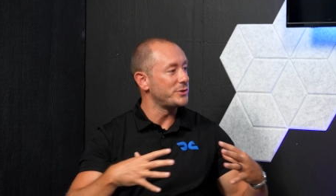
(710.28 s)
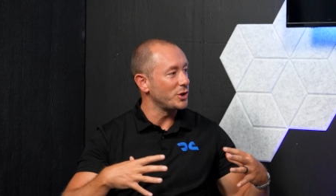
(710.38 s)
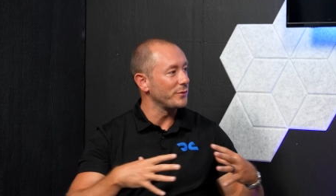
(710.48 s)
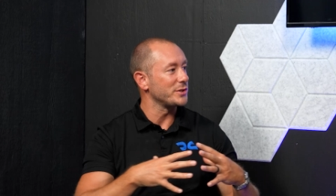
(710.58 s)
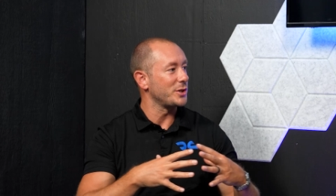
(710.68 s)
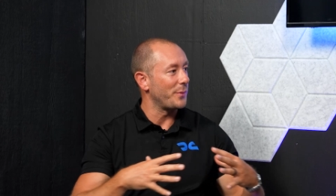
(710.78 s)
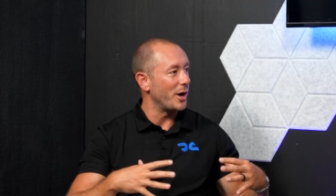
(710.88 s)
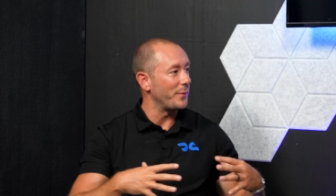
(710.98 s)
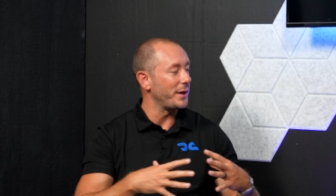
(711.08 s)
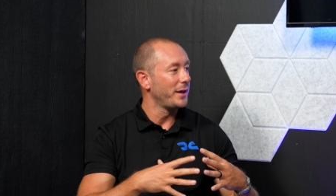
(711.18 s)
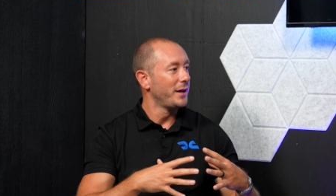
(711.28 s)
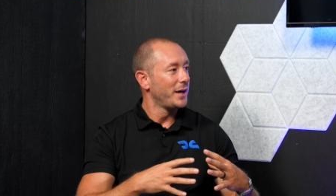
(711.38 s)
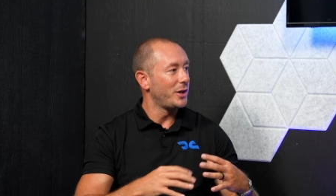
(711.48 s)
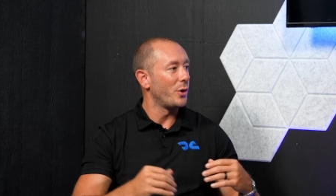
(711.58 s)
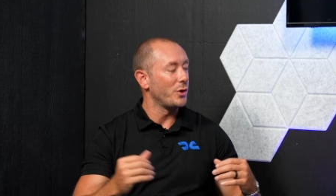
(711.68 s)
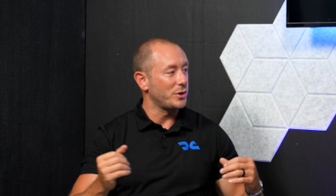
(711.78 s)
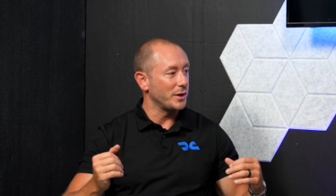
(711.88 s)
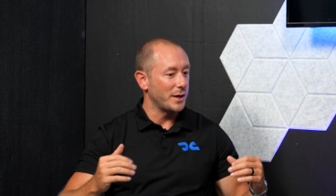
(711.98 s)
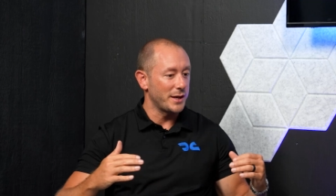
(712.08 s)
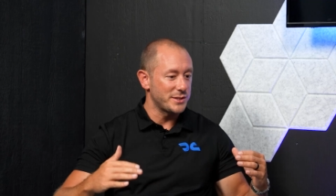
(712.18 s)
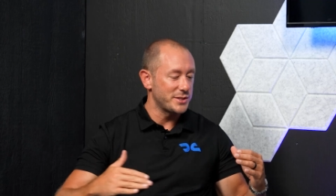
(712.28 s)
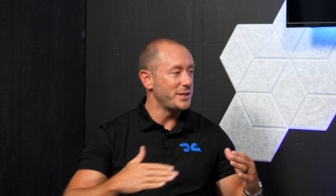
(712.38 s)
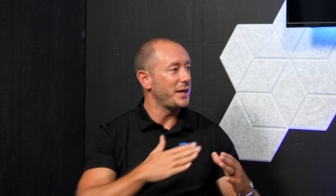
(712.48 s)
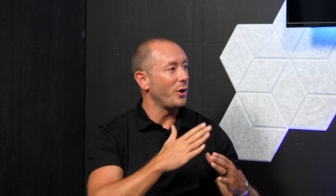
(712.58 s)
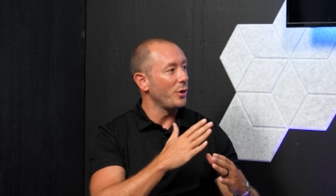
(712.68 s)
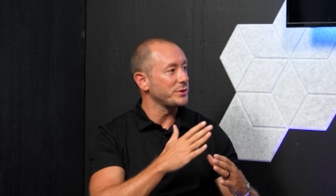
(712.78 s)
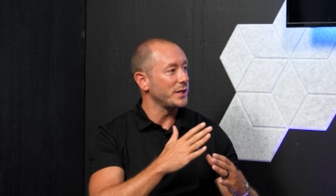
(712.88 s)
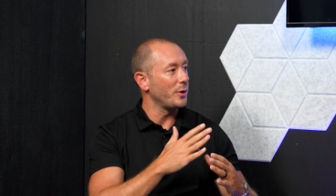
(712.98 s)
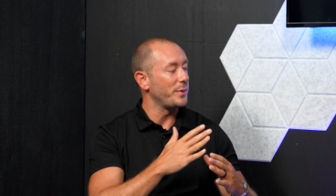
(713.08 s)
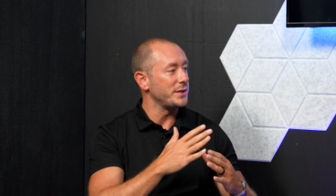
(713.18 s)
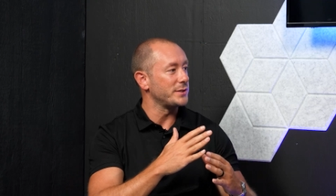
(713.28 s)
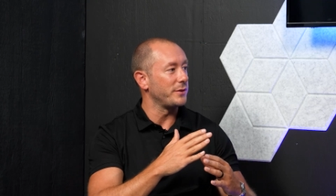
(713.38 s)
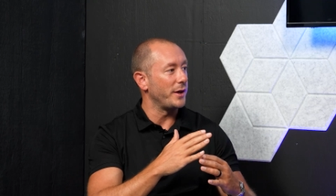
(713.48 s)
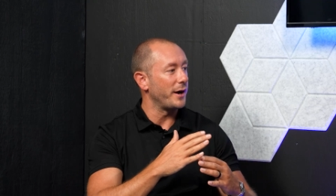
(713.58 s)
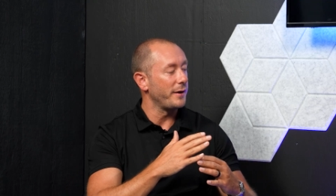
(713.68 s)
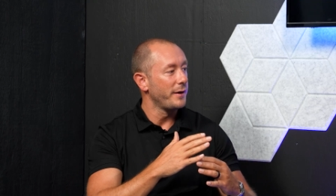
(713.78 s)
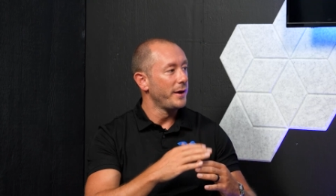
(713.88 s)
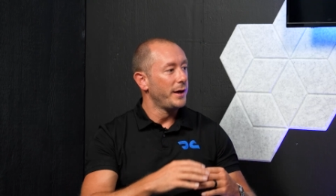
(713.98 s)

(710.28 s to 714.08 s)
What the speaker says: service department in order to kind of sneak a wholesale piece in there.